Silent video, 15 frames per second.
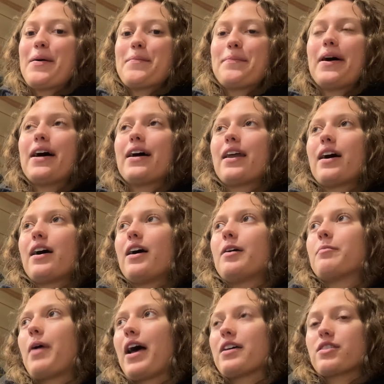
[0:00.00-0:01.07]
but
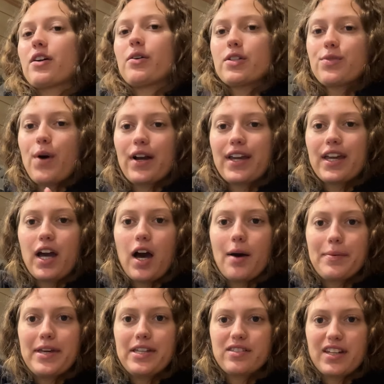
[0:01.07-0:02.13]
as I was walking up,
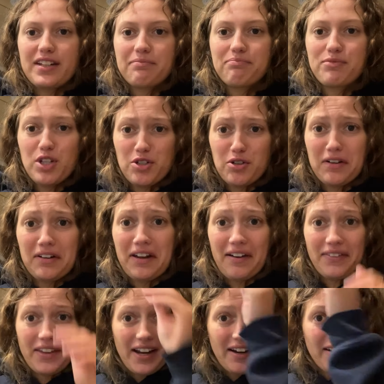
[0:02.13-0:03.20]
he's like, "Did you go down
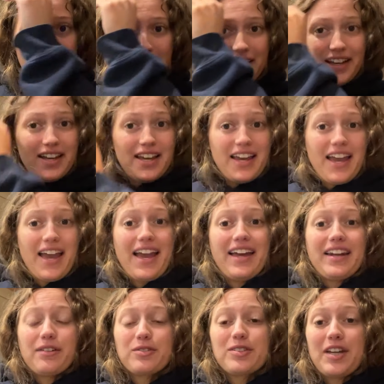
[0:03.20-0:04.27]
there?" And
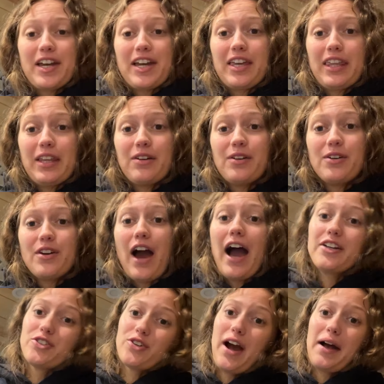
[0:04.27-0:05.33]
I was like, "I
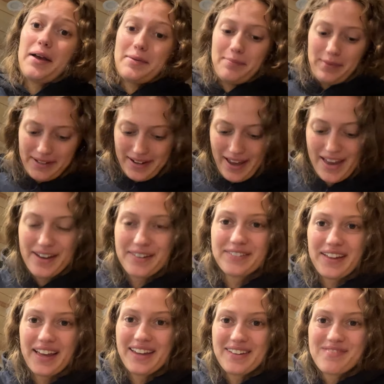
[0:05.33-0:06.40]
tried, but I have
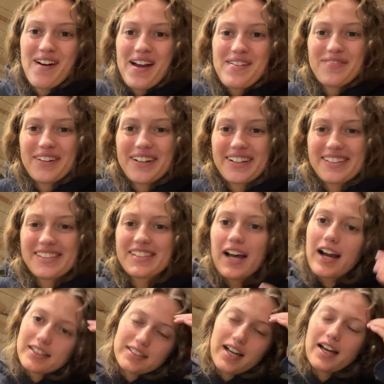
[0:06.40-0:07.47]
like my
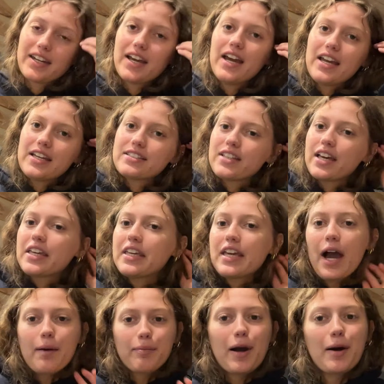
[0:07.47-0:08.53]
Birkenstocks on." He's like,
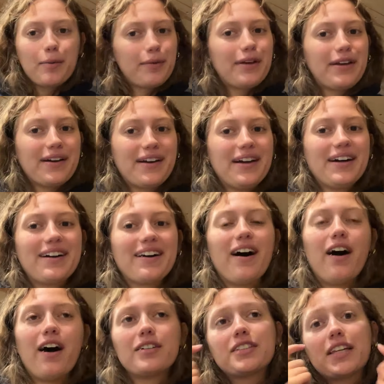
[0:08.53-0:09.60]
"Yeah, probably a good
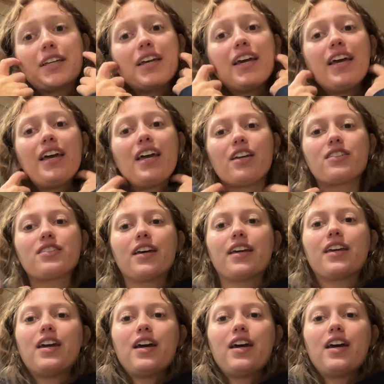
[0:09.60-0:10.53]
call." I was like, he's like,